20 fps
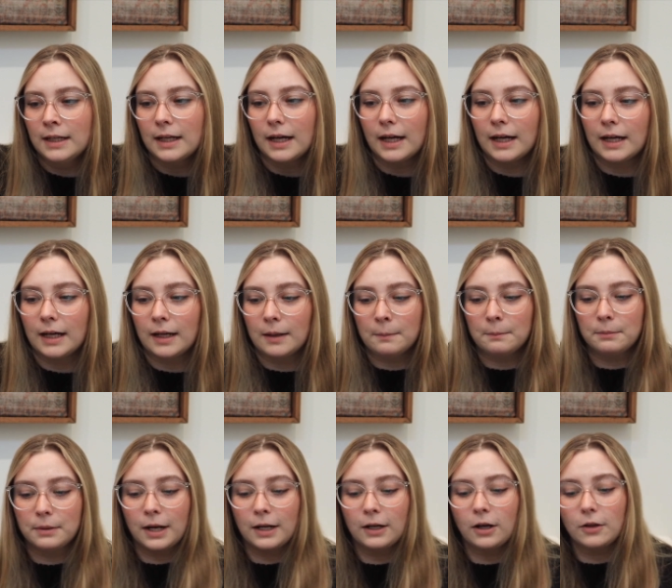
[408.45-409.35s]

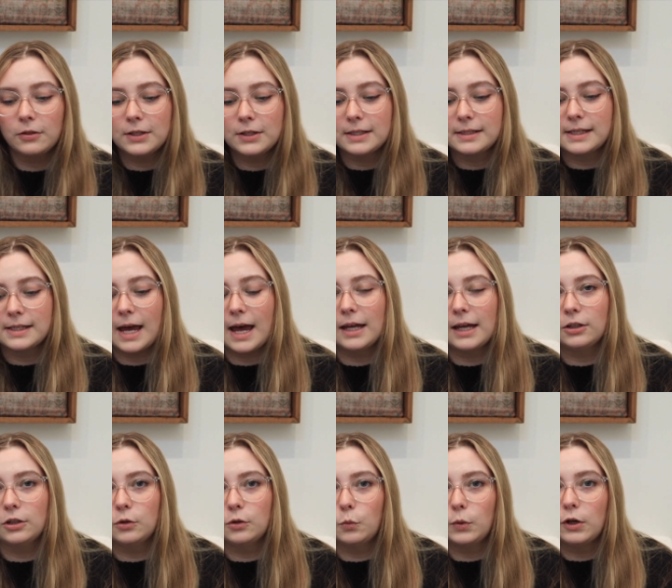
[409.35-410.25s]
But I got this at
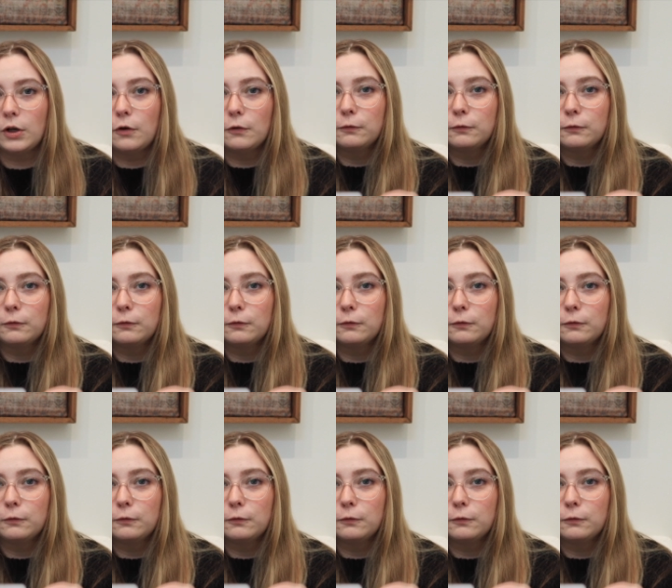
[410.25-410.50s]
Goodwill